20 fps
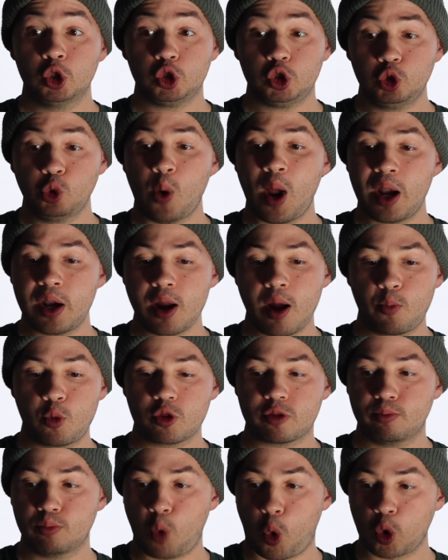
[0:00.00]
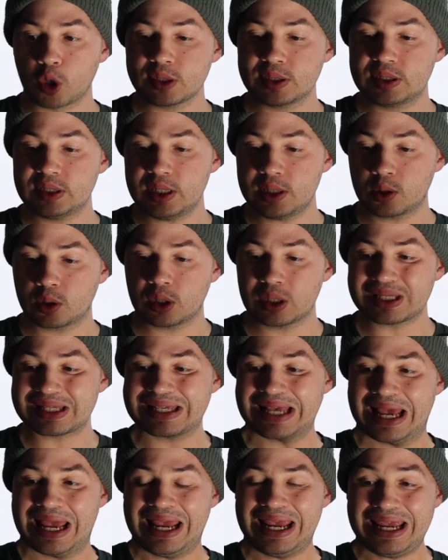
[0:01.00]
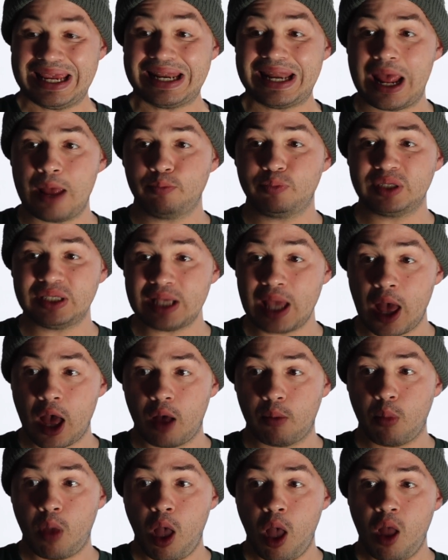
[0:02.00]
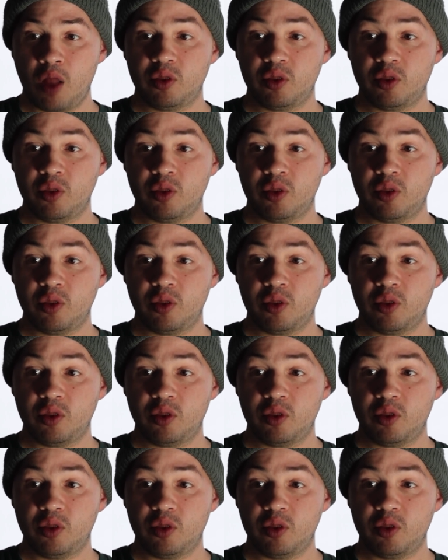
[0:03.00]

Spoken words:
you end up with more secrets in NPM